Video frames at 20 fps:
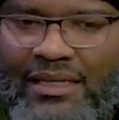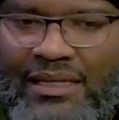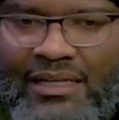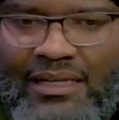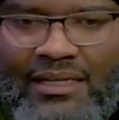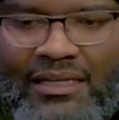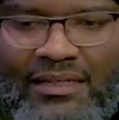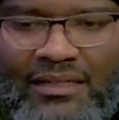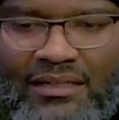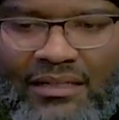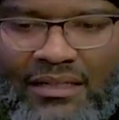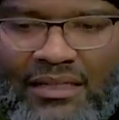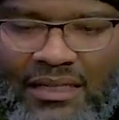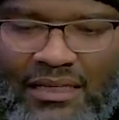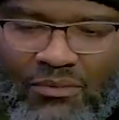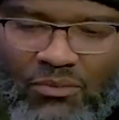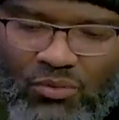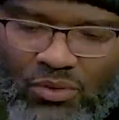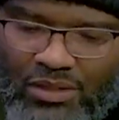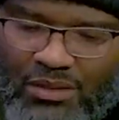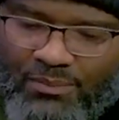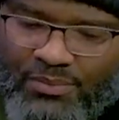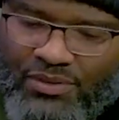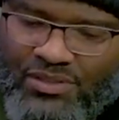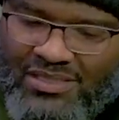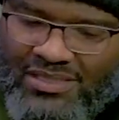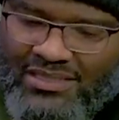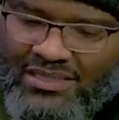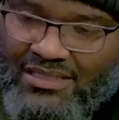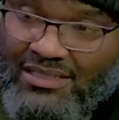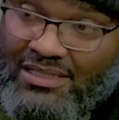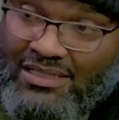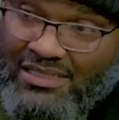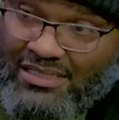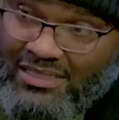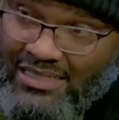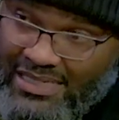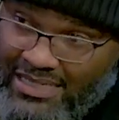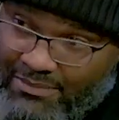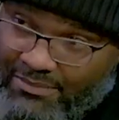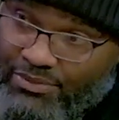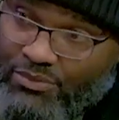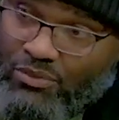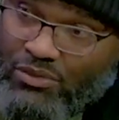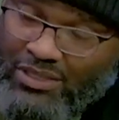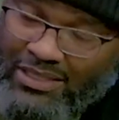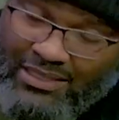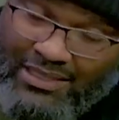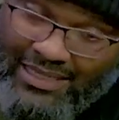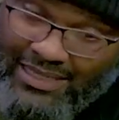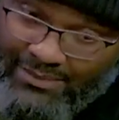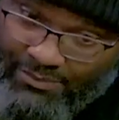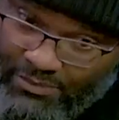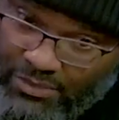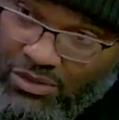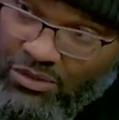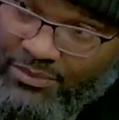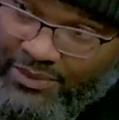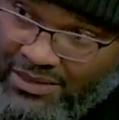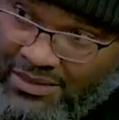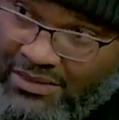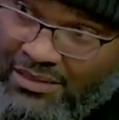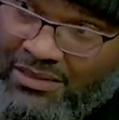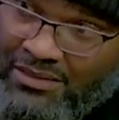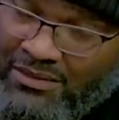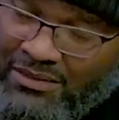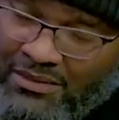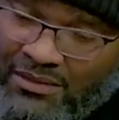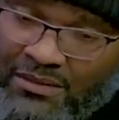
And and what a person does in that point in that moment